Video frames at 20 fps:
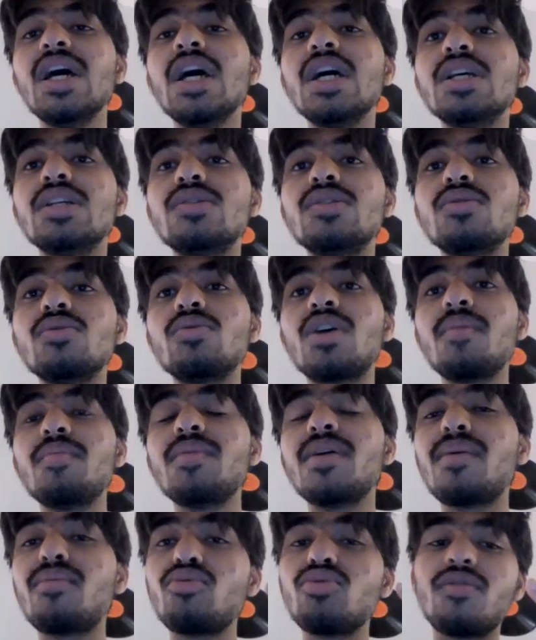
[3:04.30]
So
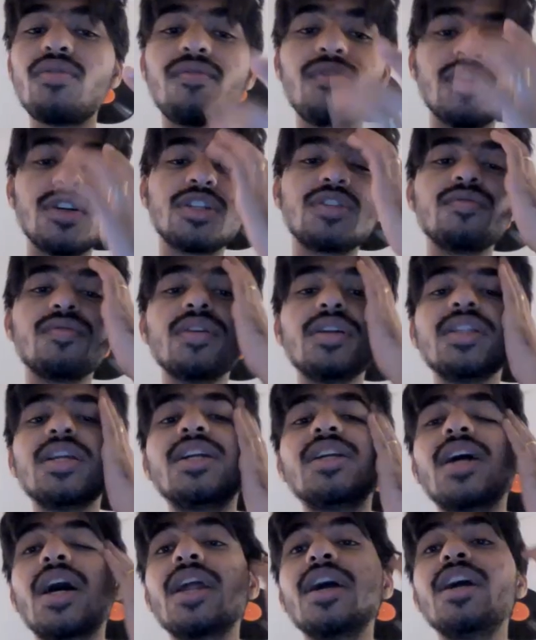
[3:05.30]
coming up to the first one, the
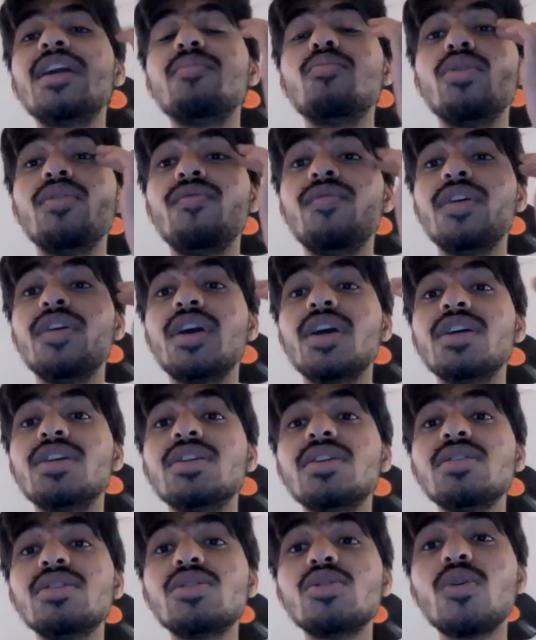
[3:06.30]
target
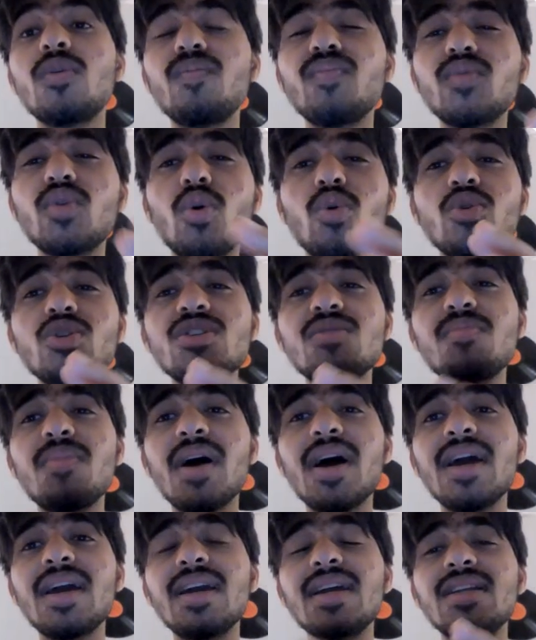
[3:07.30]
modification. So
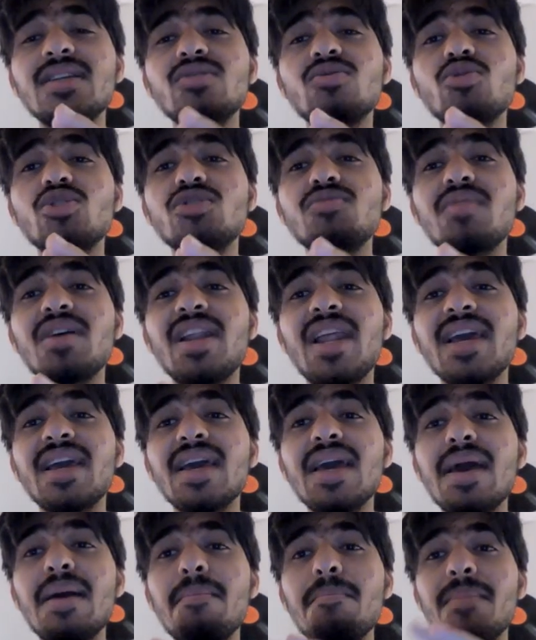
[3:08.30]
it is caused by like
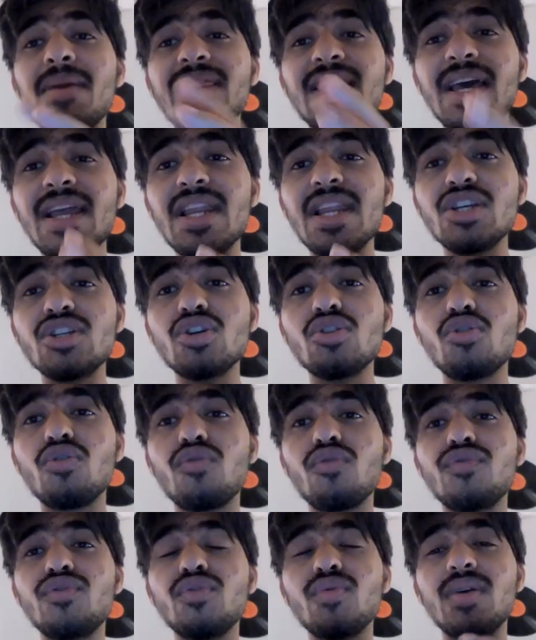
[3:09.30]
methylation
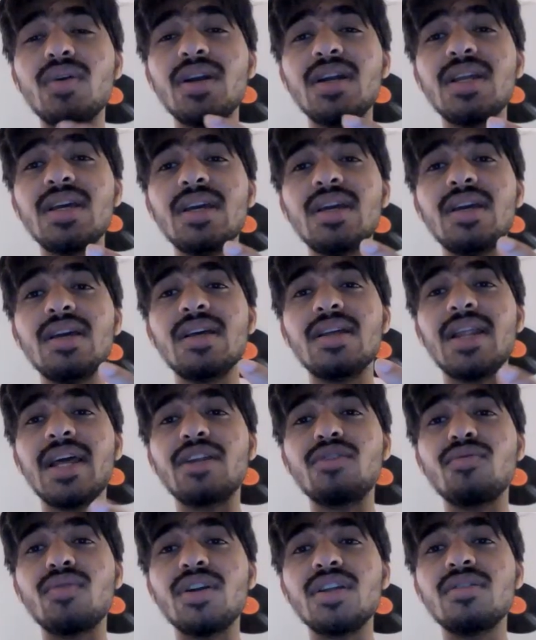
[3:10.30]
of
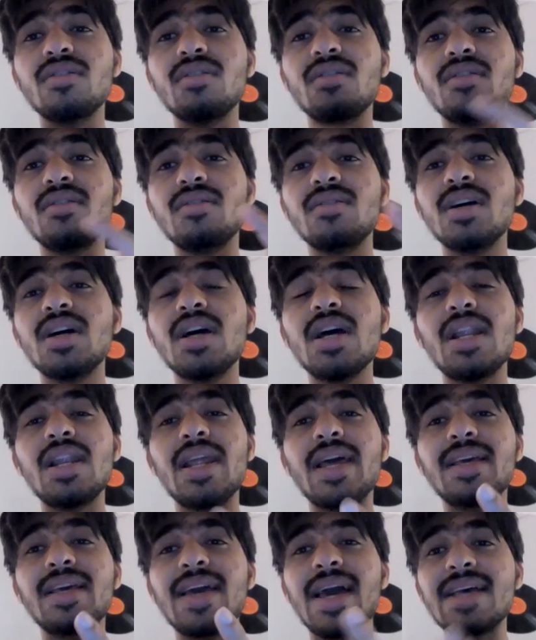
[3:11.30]
23rd
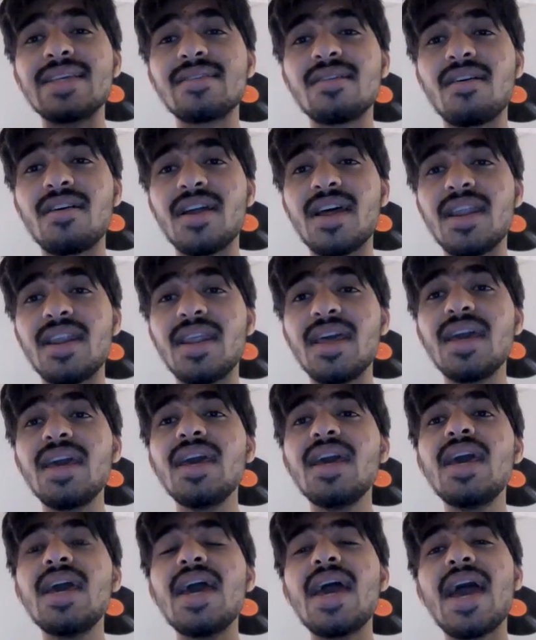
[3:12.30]
like sRNA
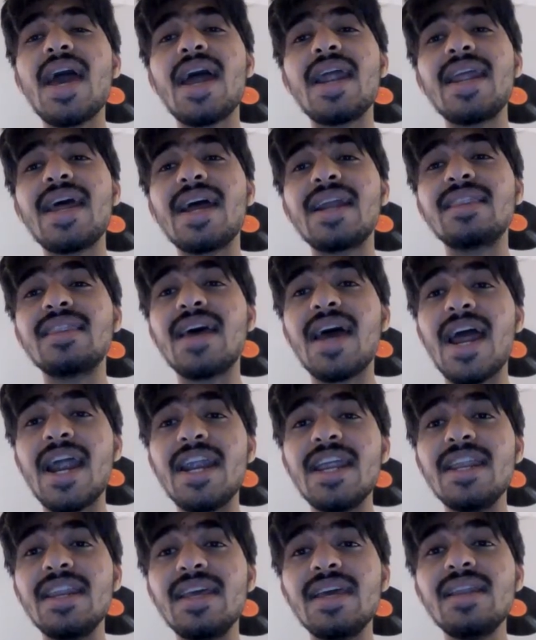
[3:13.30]
and at the
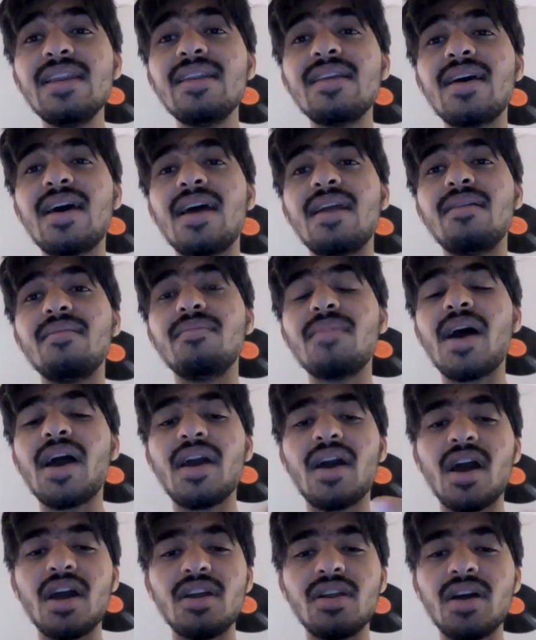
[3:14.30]
adenine, and
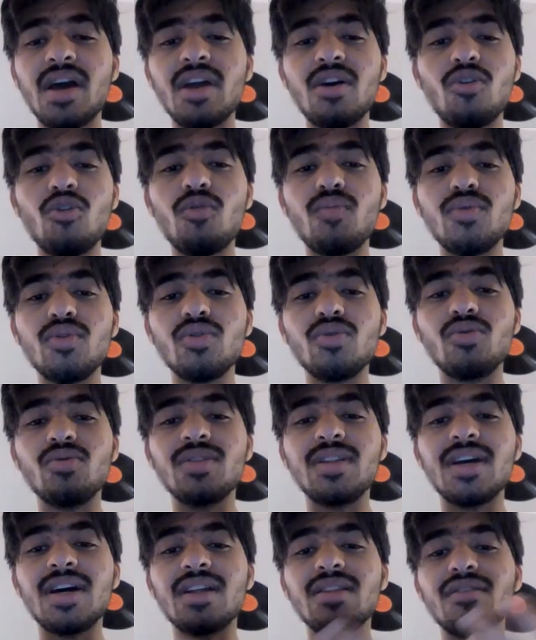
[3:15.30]
I hope you know
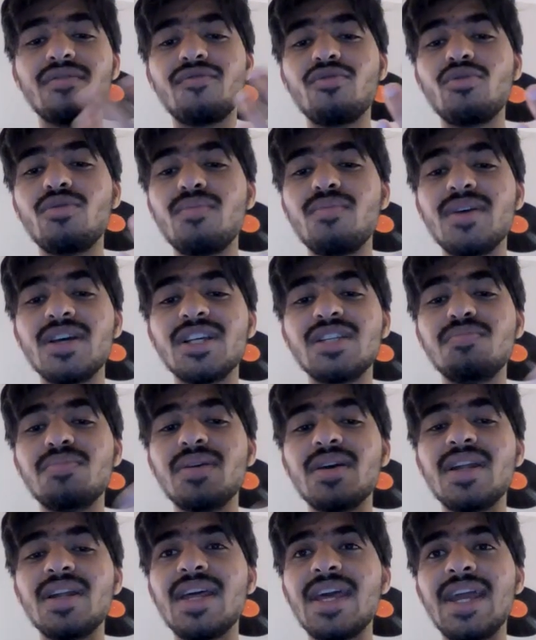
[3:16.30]
they are the 4 base
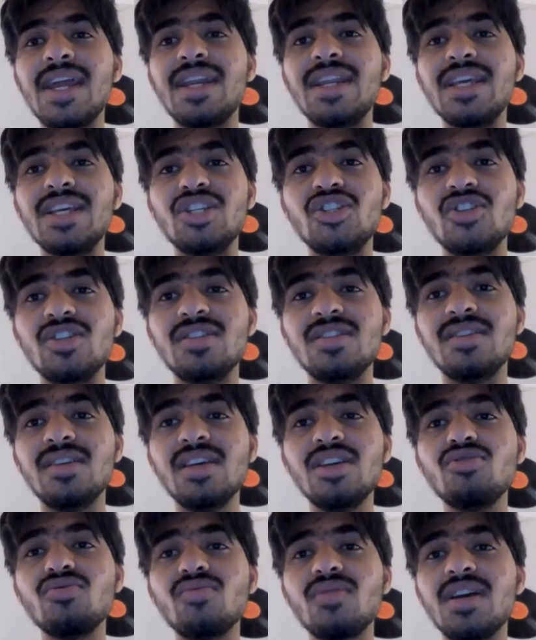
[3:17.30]
pair
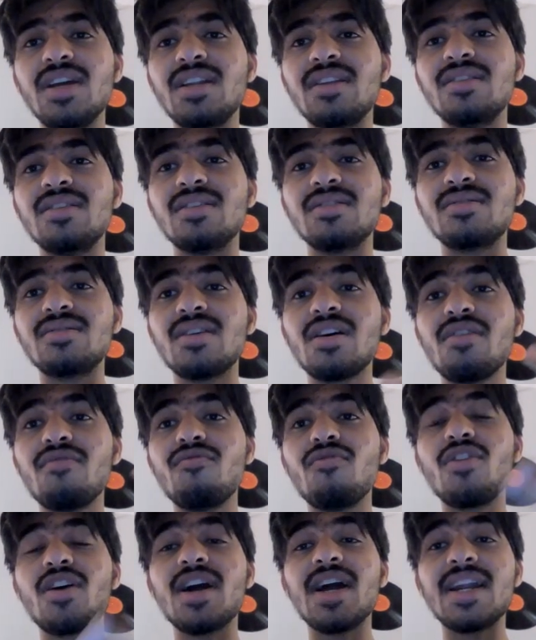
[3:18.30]
ATGC. So it just
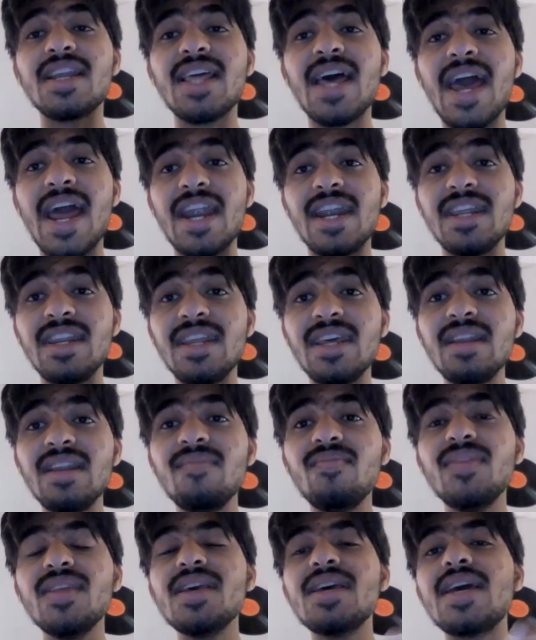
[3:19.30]
work at the adenine,
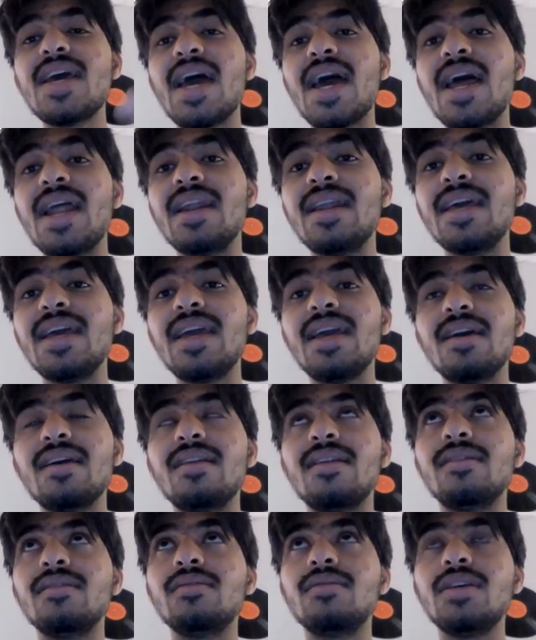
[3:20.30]
and
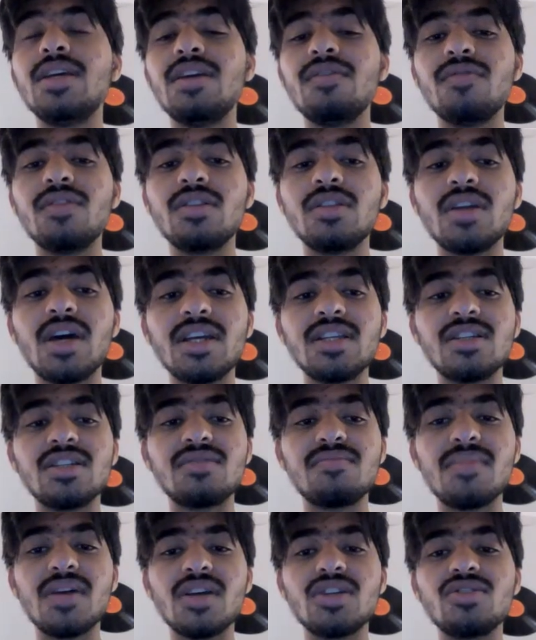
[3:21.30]
even though I
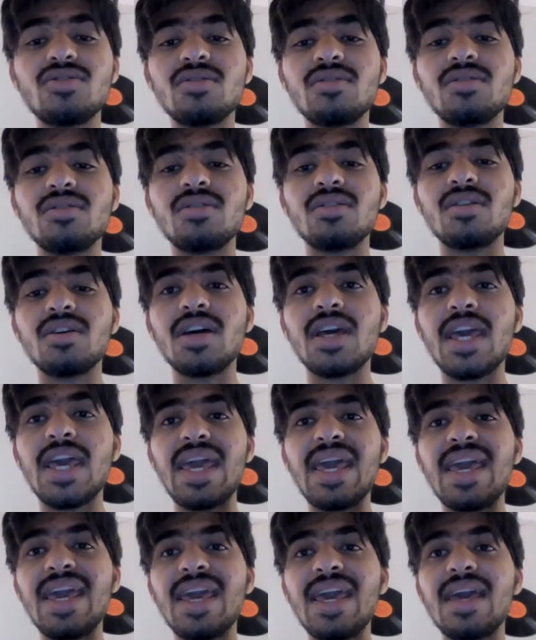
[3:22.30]
just mentioned the
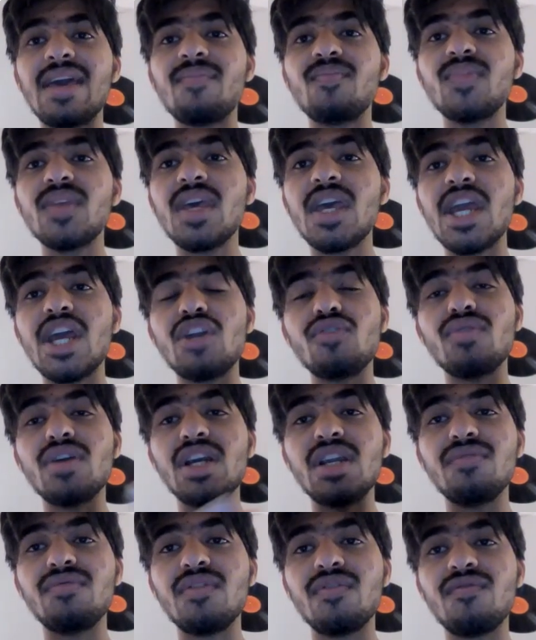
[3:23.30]

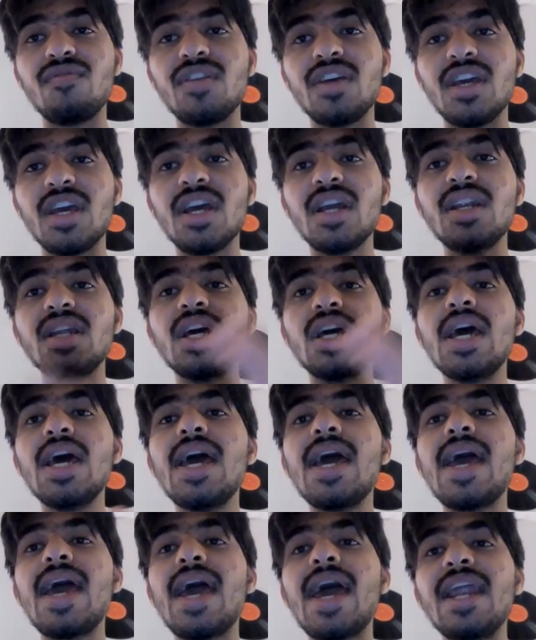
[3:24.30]
A2058,
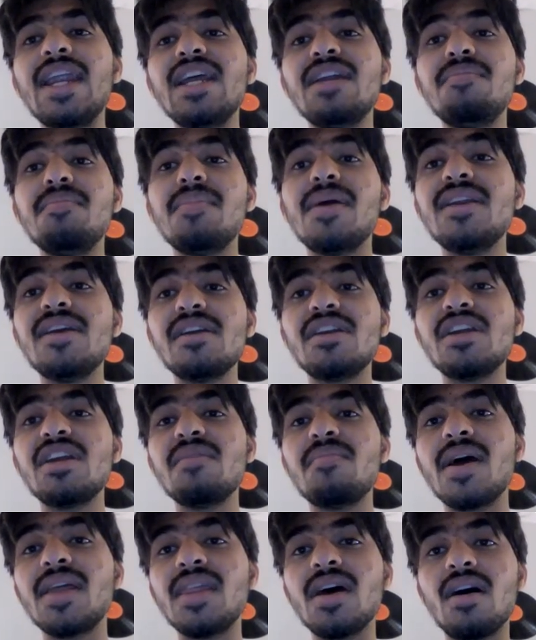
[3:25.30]
and it
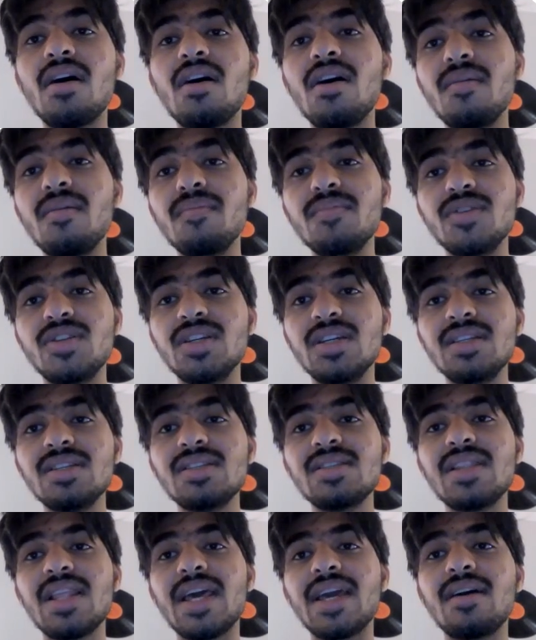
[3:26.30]
mediated by the
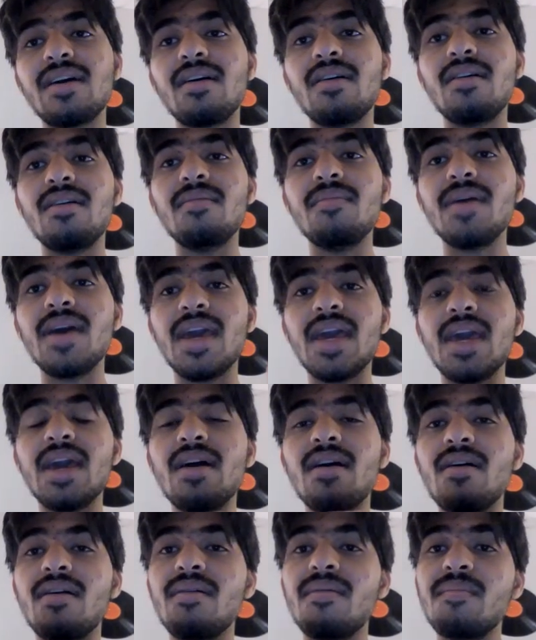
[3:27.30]
genes like A,
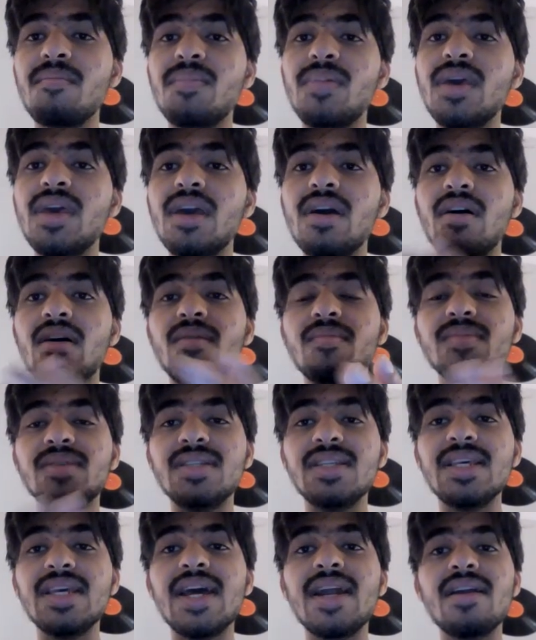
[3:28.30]
B,
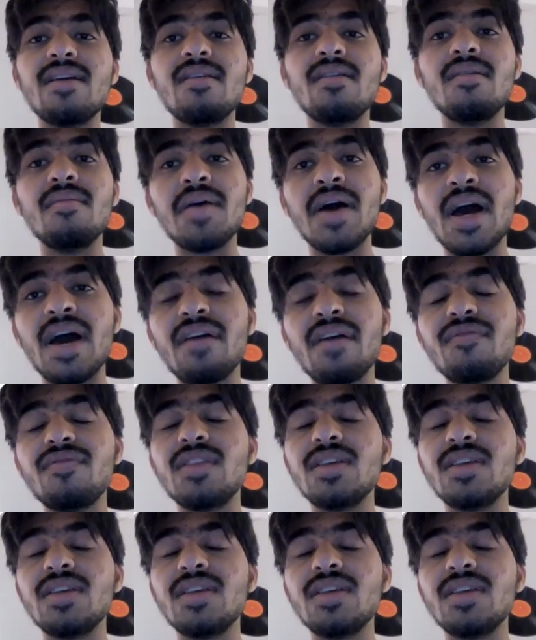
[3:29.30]
C, and F.